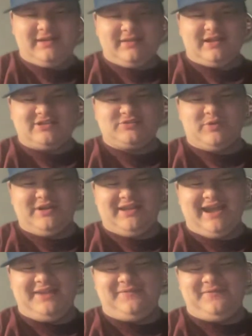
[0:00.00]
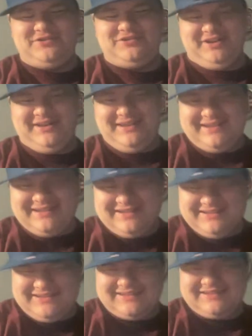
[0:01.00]
That's when he had vision.
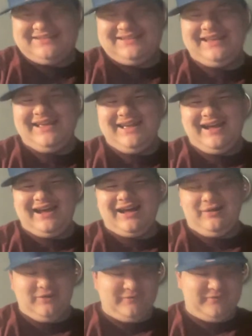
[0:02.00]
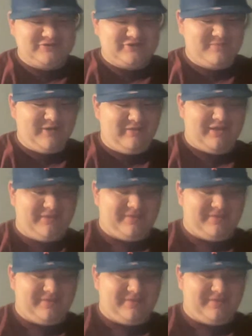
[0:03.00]
I don't know if you're talking about like